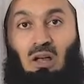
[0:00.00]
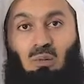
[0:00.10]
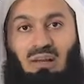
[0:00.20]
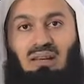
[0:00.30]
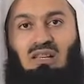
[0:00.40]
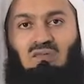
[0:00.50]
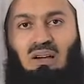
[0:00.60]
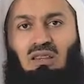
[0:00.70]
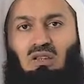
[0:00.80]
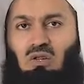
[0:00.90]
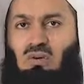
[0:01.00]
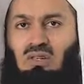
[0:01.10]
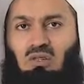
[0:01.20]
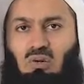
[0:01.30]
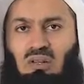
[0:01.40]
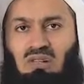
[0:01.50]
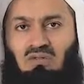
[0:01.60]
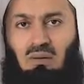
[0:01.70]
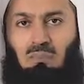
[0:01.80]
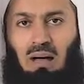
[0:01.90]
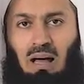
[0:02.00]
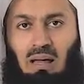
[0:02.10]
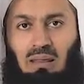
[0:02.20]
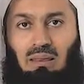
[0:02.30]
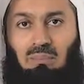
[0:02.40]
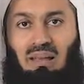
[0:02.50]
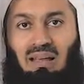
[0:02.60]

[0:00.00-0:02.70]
when his father chose a totally different path.